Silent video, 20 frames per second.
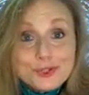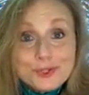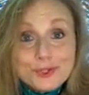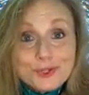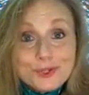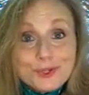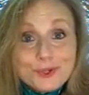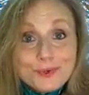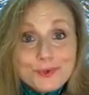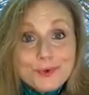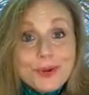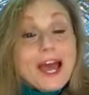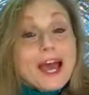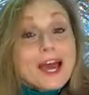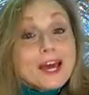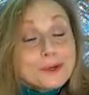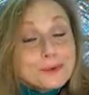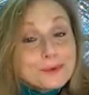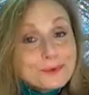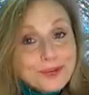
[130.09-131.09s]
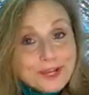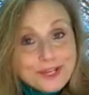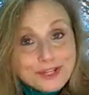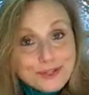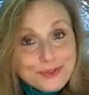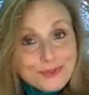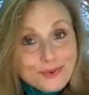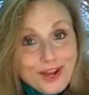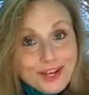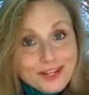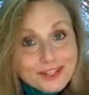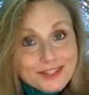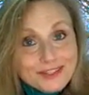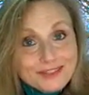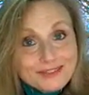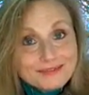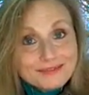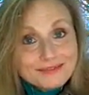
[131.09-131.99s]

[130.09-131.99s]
to you at a restaurant.